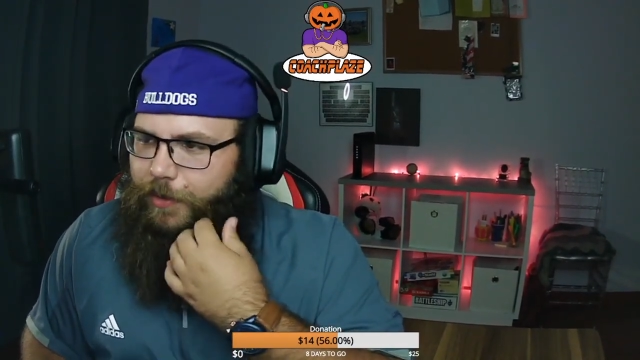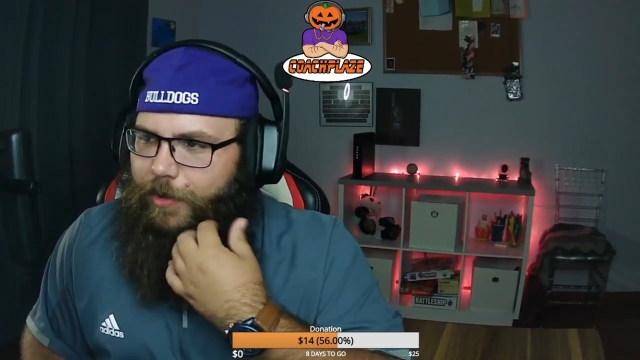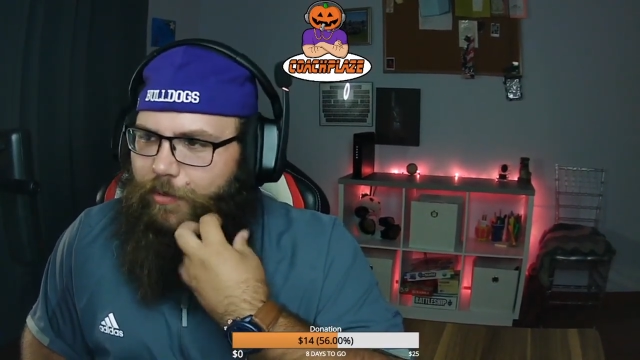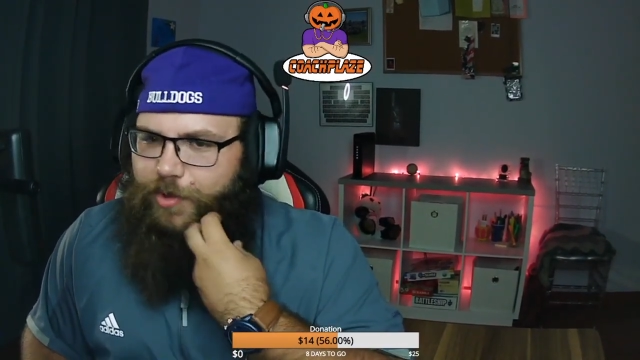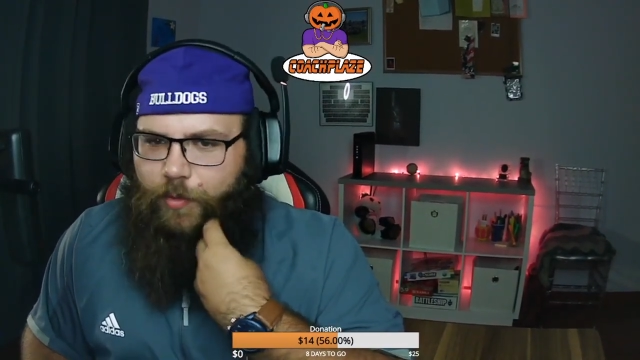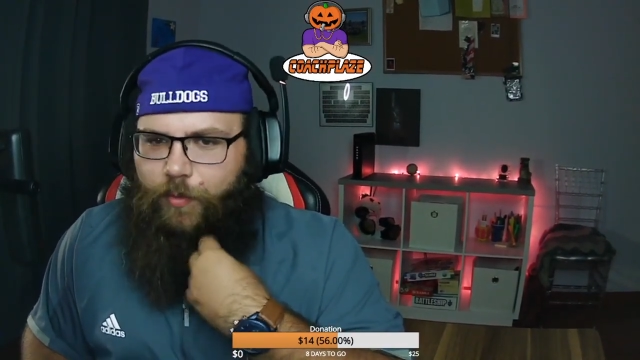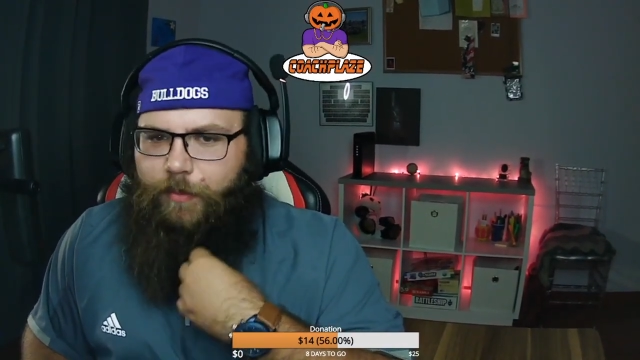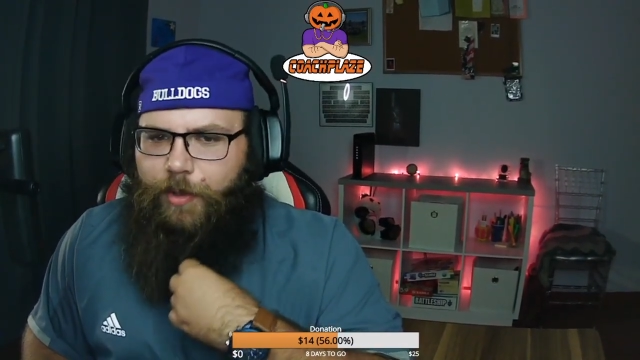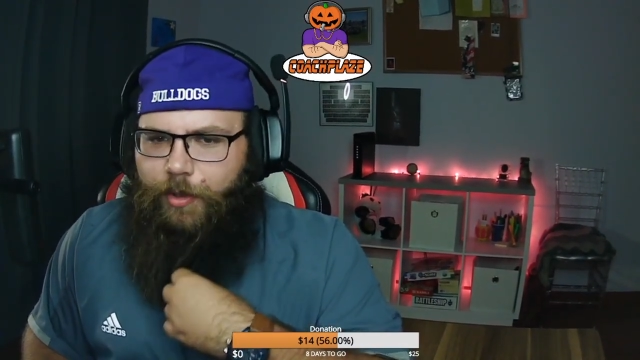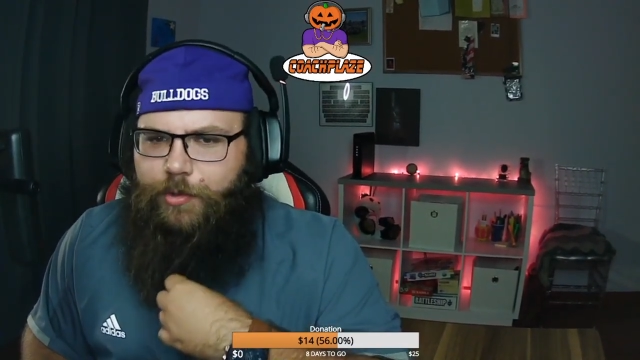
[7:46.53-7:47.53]
Coachicorn
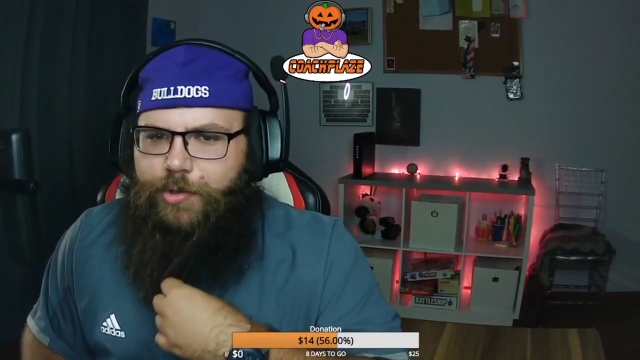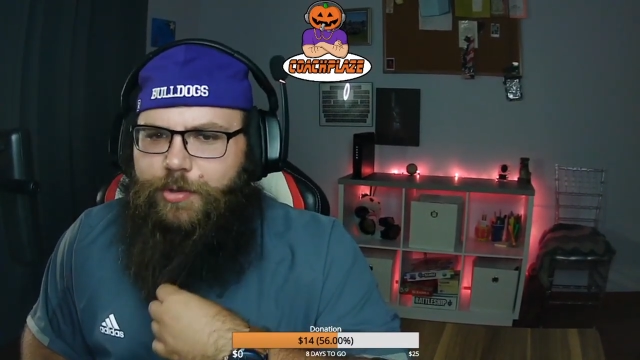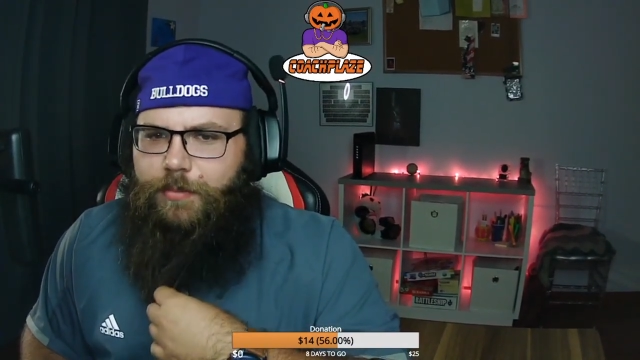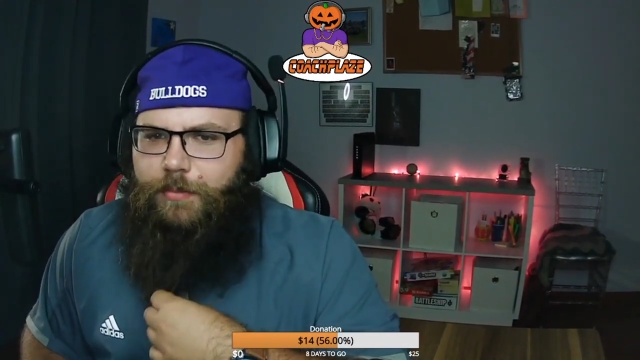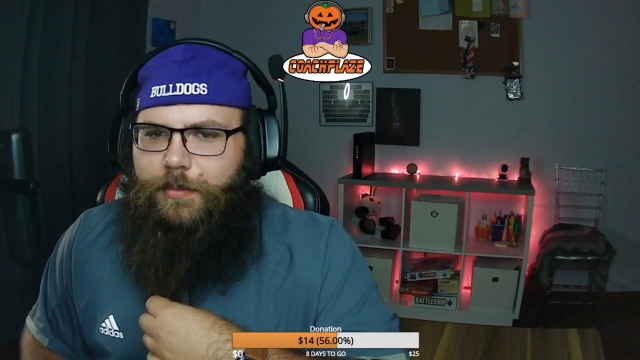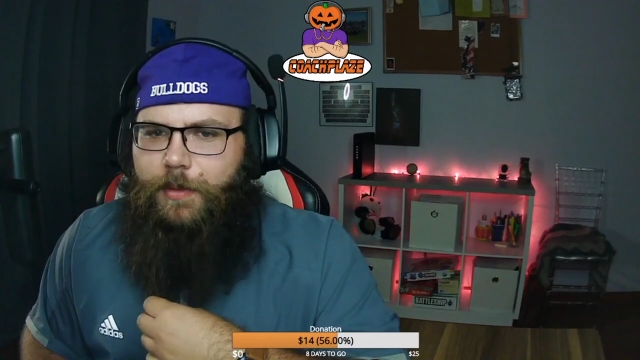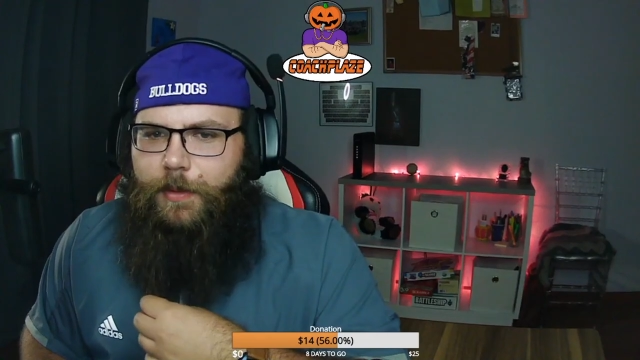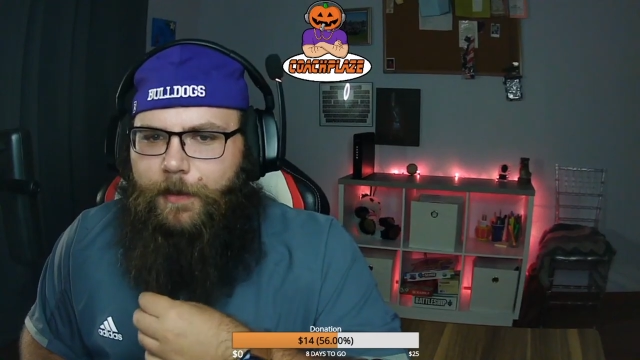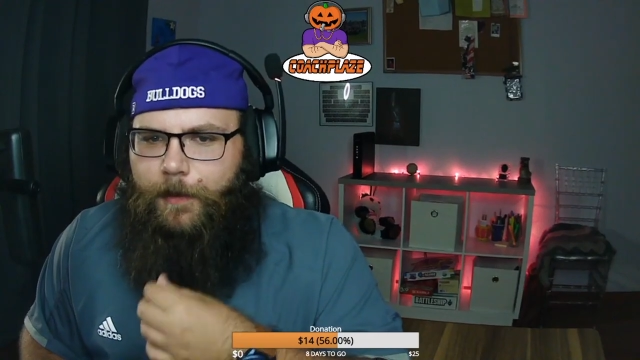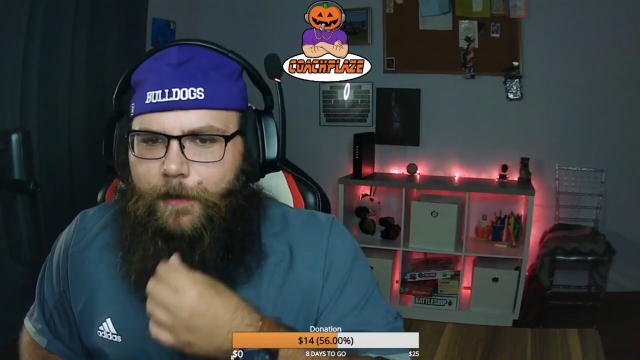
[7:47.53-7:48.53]
merch,
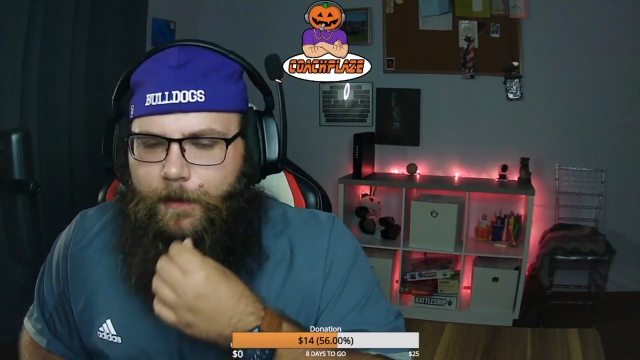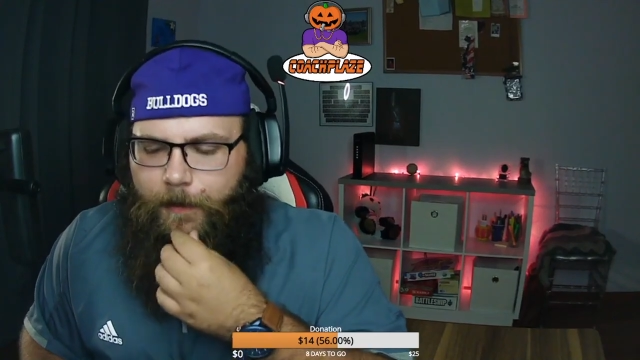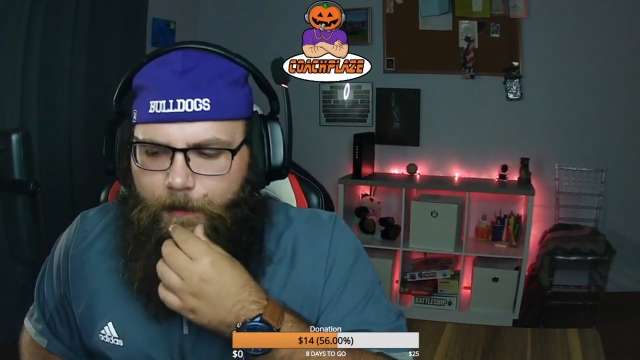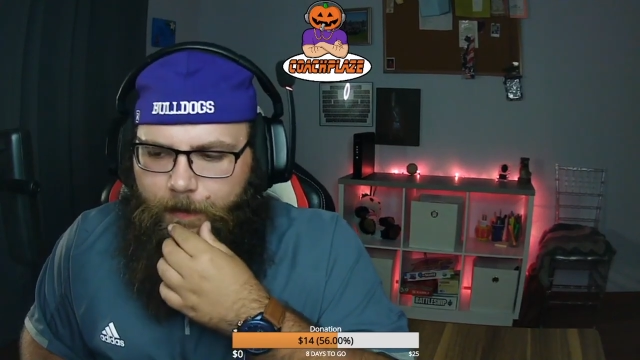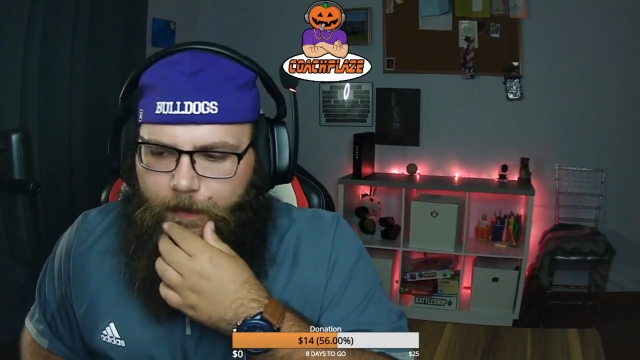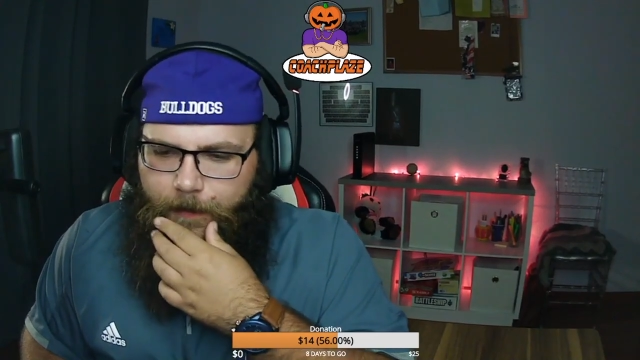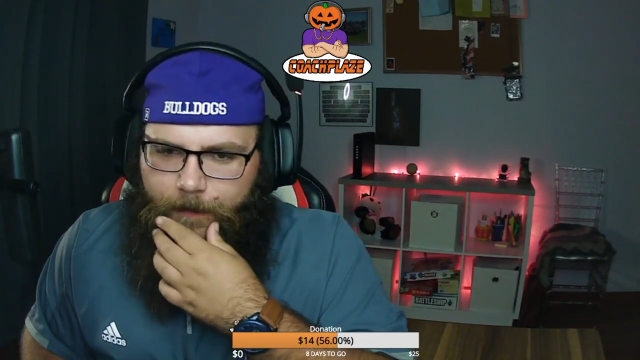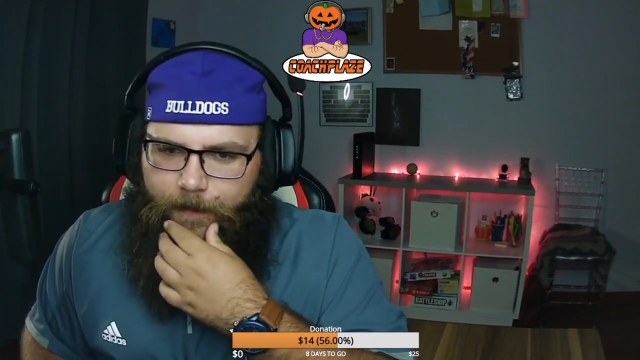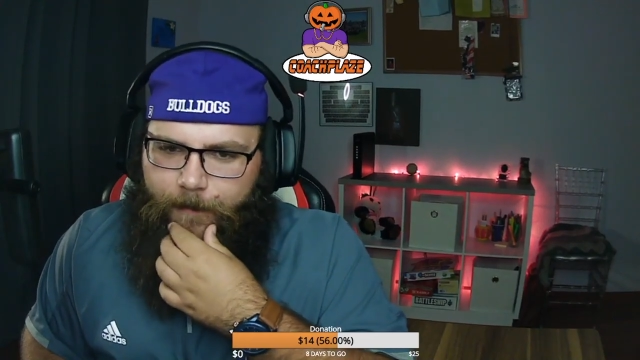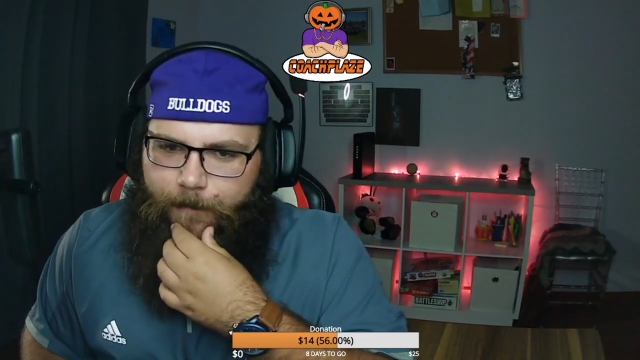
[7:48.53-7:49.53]
uh,